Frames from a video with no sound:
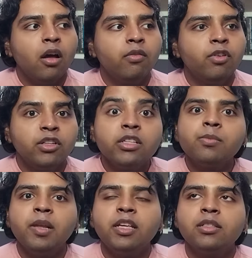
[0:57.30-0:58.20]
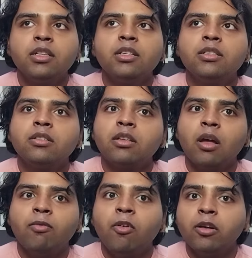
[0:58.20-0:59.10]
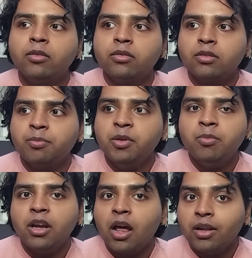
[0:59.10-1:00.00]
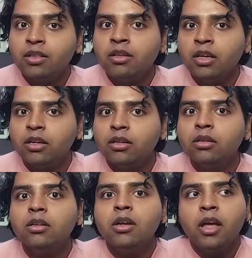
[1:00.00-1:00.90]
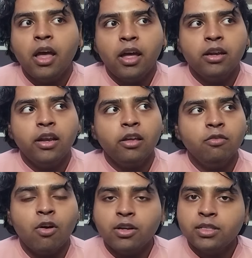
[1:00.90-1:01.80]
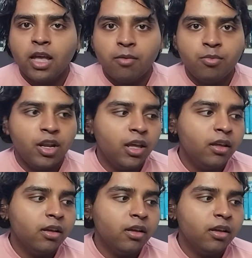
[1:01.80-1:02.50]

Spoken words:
what this place is, what people are in here, and like what is happening,